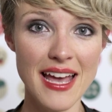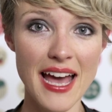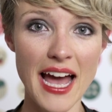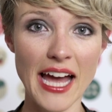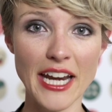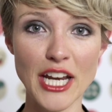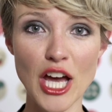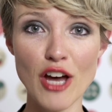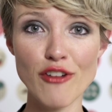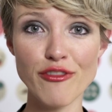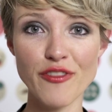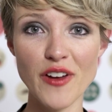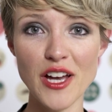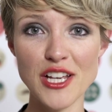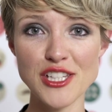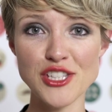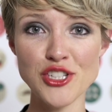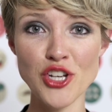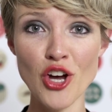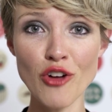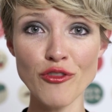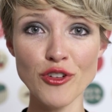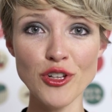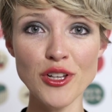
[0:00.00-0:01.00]
and her first
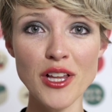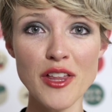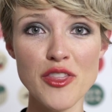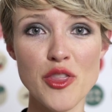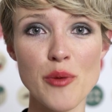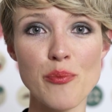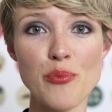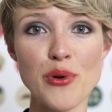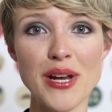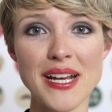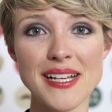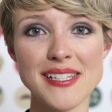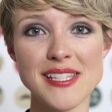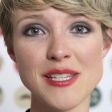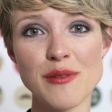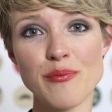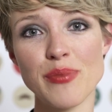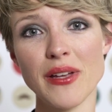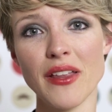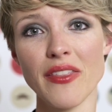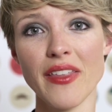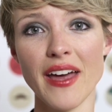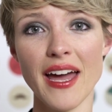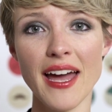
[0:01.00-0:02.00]
novel, The Bricks
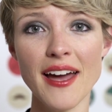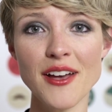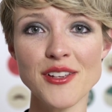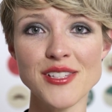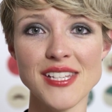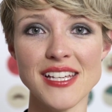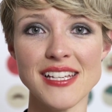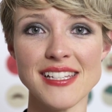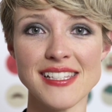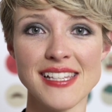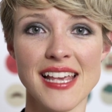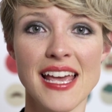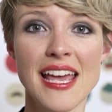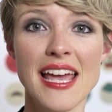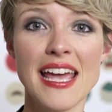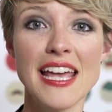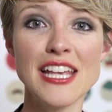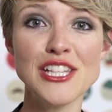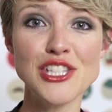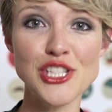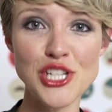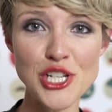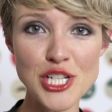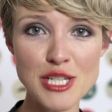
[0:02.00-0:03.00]
That Built the Houses,
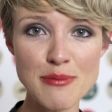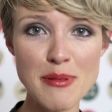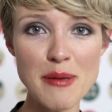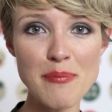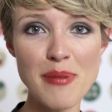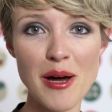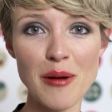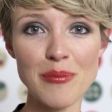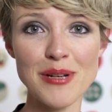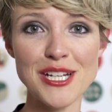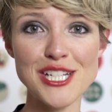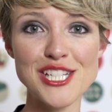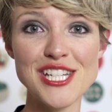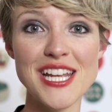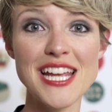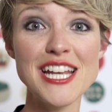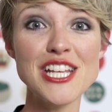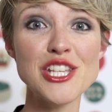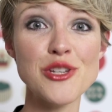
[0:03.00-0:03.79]
is due to be published in